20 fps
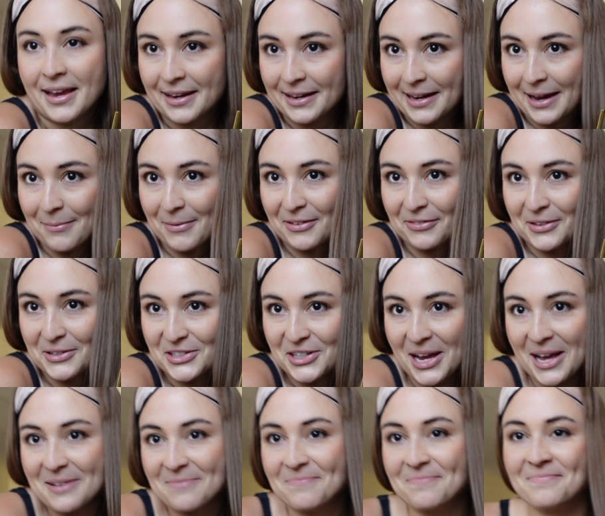Got my flu
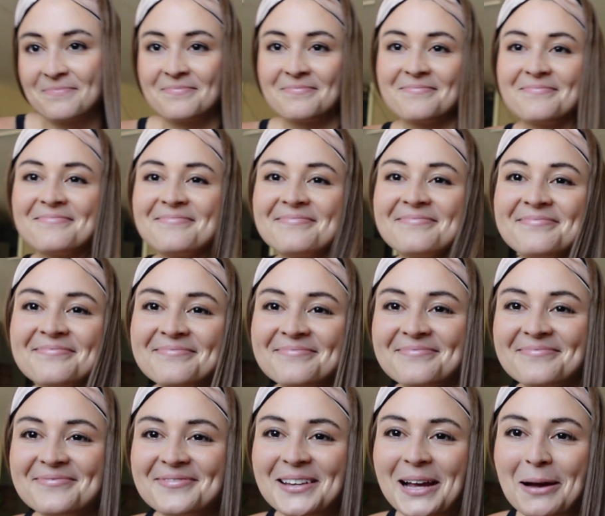shot,
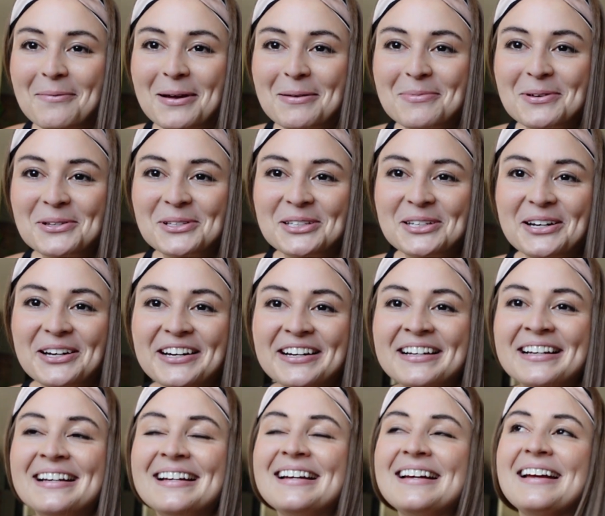got my booster.